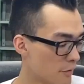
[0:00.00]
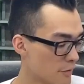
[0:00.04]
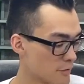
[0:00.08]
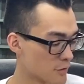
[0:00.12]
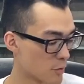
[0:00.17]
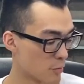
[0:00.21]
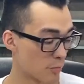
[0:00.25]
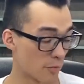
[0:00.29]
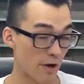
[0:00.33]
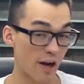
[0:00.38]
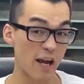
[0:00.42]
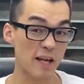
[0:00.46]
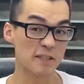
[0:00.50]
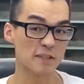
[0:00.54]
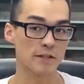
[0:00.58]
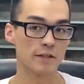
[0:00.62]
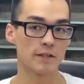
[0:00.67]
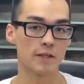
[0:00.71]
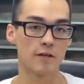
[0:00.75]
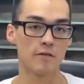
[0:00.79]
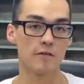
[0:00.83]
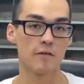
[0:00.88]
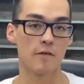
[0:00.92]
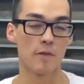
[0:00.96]
So brass
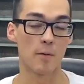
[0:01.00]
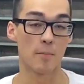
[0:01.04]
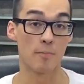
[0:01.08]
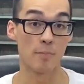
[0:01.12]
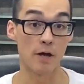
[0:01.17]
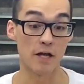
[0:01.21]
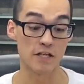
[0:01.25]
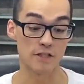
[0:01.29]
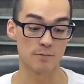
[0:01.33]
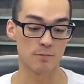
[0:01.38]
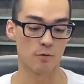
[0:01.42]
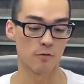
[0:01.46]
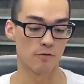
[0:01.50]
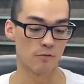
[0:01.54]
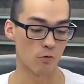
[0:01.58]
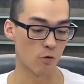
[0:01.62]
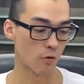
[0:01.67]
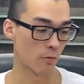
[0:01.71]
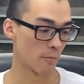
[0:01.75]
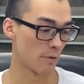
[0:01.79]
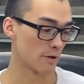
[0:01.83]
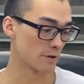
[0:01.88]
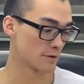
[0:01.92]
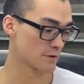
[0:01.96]
can give you the best
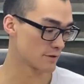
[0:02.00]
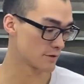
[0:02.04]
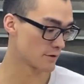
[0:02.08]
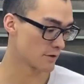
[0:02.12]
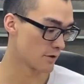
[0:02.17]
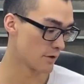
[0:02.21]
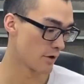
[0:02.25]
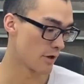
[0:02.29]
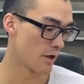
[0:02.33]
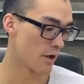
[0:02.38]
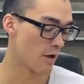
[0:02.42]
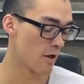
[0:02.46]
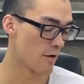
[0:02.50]
performance.